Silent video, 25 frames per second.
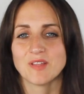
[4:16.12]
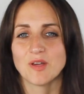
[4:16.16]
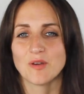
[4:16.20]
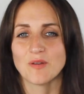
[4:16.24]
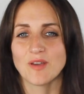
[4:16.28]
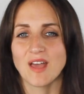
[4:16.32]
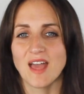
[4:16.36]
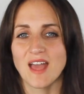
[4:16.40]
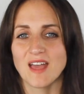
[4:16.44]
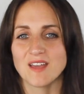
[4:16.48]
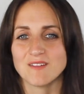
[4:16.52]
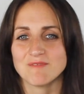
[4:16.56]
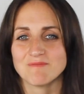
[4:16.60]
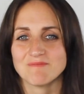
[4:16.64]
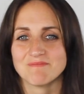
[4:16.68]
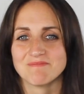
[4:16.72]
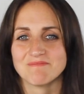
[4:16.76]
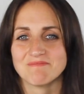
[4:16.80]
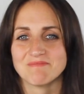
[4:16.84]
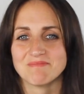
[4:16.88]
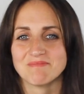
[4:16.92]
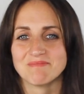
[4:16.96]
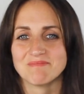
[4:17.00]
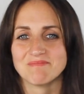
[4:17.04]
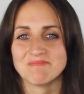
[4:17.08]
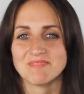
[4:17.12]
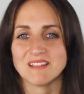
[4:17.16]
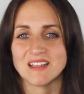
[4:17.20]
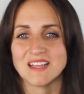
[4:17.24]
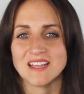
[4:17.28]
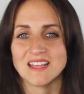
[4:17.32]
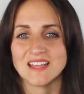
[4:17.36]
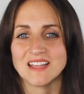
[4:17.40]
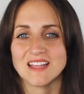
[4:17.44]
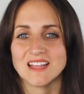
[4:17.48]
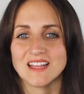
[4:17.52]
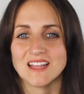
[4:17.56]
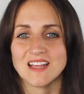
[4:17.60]
Okay,
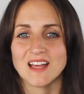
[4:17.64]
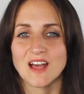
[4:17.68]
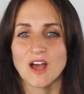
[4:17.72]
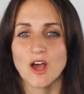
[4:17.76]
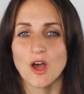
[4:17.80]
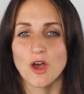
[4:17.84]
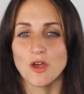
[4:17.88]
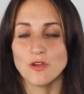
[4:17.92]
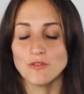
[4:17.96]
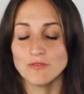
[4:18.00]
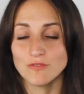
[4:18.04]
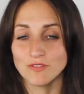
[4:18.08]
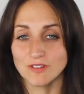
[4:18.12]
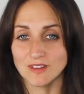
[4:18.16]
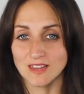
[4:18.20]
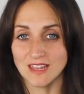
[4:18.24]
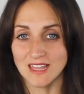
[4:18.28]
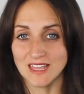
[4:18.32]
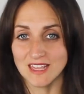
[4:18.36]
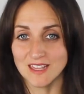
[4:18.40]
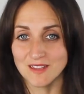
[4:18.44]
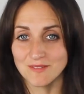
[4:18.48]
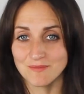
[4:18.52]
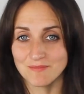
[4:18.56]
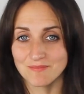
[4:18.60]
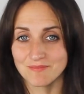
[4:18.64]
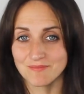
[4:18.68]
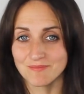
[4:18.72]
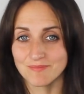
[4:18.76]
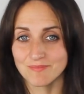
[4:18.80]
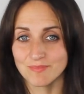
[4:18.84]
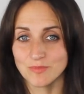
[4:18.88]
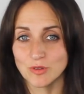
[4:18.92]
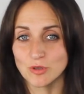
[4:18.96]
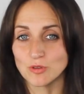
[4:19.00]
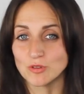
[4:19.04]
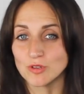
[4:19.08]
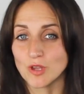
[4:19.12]
hopefully
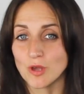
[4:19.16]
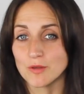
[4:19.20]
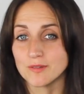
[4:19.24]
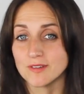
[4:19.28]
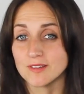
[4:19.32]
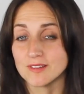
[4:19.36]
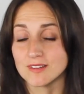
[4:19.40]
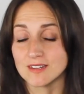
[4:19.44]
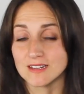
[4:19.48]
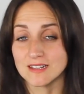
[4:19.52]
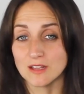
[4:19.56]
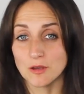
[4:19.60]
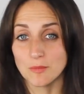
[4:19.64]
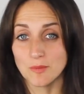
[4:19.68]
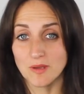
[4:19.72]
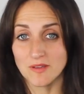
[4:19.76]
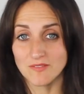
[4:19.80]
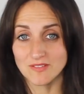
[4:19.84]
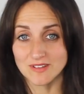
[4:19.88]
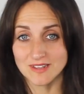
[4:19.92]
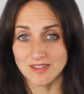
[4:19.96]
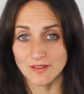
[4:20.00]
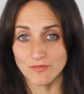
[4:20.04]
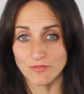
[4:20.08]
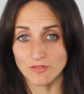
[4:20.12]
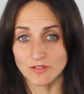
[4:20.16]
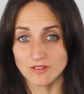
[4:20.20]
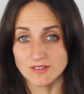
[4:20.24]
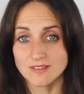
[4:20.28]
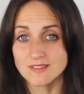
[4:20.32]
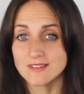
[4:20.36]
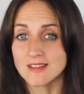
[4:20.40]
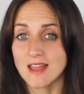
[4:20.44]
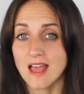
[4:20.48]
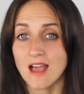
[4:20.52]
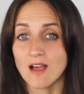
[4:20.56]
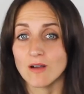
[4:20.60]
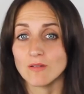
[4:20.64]
you'll notice a little bit of a difference
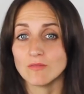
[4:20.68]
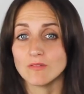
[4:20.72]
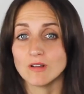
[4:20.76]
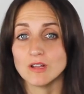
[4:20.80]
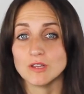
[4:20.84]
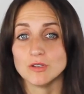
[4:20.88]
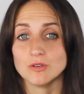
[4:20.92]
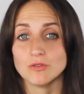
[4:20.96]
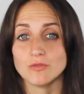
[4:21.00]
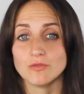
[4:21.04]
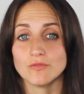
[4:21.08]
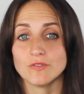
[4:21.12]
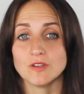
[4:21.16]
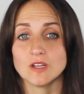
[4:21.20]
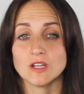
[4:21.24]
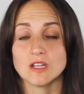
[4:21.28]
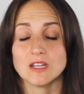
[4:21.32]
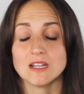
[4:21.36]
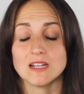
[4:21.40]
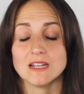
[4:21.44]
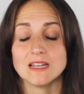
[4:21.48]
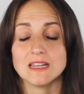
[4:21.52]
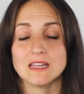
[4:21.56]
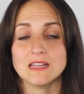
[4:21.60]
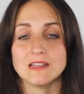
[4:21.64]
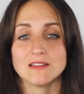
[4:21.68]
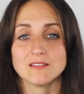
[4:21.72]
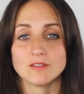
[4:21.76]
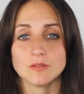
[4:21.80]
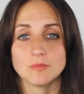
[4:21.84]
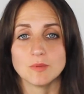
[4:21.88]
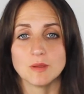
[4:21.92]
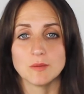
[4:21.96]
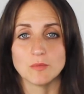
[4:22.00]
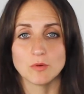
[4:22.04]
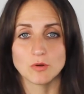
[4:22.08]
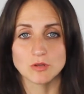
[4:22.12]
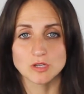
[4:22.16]
now and you'll feel a little
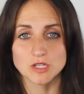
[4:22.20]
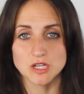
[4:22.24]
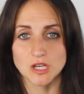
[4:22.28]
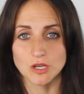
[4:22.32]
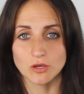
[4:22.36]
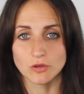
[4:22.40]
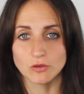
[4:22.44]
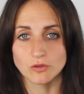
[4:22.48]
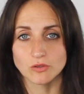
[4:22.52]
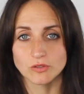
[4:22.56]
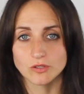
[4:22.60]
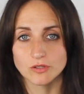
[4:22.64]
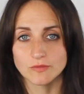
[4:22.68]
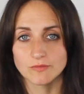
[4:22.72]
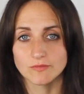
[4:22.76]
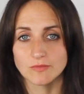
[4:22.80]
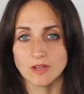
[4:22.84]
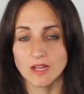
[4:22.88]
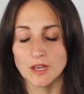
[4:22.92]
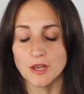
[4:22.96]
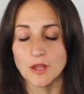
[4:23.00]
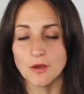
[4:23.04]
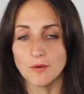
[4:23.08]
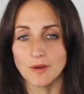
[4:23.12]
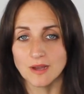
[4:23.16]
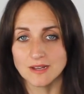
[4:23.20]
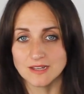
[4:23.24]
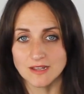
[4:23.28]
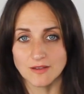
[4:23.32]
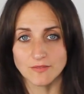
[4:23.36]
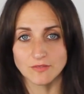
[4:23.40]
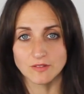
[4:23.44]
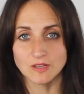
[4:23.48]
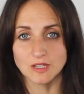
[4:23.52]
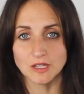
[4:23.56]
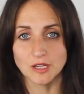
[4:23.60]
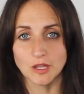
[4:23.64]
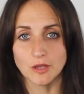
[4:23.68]
bit more chilled. I know I
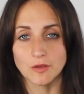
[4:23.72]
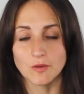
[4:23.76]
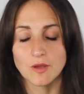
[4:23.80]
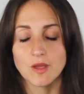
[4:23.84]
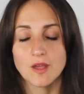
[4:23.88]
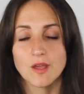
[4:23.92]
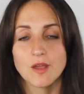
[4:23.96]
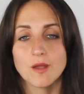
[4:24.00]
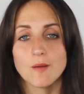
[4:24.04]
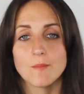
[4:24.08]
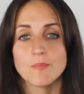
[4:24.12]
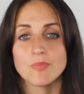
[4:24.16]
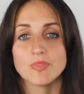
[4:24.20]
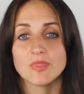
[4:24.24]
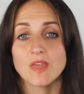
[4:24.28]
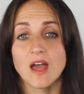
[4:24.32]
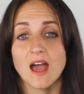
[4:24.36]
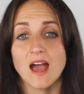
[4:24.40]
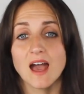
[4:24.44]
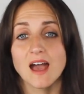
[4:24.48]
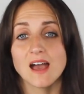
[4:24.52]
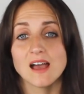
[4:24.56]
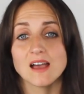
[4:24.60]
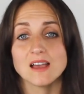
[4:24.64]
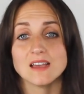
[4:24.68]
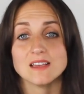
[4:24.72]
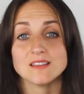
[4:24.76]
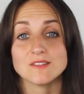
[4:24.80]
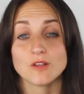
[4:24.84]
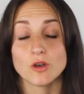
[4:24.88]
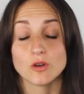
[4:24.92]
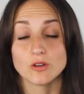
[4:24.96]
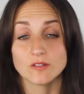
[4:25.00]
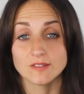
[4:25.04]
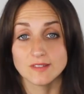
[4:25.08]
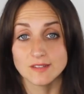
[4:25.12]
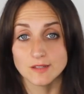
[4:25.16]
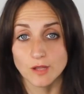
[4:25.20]
definitely do. That is
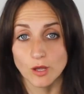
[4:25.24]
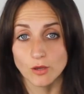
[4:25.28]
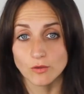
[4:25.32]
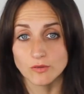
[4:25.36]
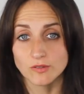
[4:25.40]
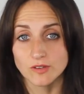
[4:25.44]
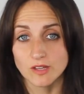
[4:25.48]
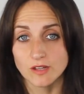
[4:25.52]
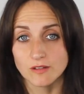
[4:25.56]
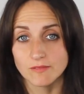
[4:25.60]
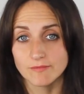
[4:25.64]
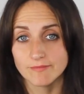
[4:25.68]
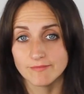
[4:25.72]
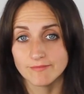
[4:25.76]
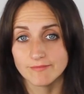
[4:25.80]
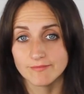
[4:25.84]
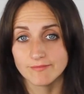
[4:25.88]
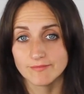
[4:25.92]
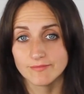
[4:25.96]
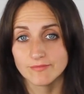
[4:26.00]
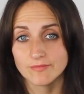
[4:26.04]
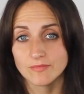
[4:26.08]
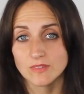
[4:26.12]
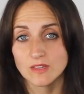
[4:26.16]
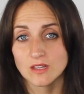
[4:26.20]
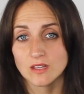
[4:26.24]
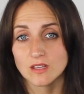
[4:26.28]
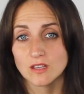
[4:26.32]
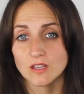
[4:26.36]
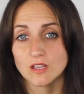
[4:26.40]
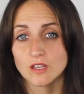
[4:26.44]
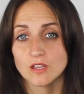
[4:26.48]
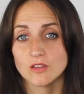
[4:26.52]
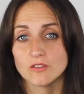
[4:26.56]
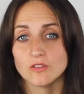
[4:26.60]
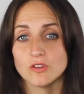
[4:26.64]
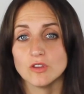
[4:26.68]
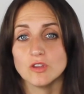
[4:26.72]
oxytocin.
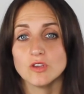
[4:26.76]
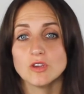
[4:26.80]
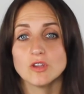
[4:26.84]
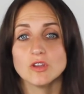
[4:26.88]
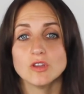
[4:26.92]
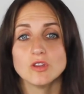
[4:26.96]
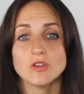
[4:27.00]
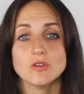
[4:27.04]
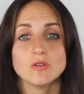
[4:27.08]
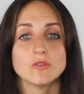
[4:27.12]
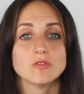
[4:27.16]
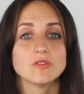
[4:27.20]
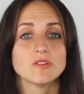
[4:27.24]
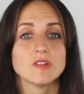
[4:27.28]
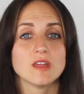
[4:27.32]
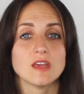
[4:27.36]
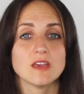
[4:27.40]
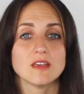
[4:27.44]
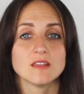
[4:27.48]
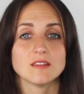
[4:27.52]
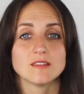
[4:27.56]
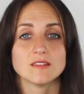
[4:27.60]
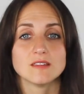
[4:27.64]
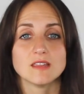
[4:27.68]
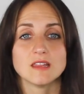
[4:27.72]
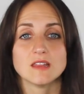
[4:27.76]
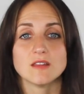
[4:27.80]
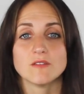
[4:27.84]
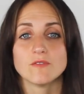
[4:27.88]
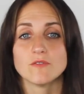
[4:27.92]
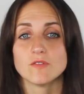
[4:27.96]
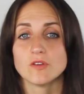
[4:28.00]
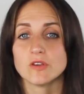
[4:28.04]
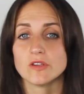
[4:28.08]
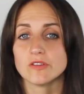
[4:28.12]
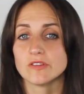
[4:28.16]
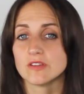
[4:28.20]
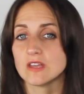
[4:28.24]
So you can use this in the
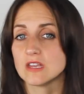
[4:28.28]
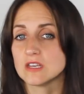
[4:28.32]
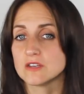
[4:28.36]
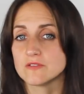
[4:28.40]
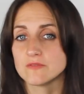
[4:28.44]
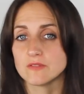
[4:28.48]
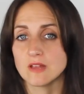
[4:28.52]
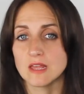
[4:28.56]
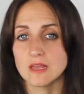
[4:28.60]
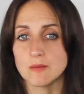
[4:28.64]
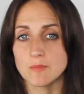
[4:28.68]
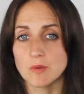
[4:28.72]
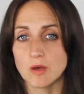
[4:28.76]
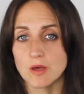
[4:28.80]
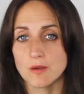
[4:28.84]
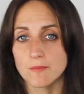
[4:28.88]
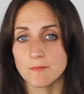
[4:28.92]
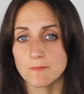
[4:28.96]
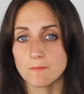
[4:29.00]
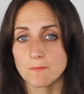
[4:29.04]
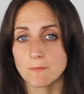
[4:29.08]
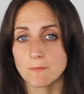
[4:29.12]
first stage of labor.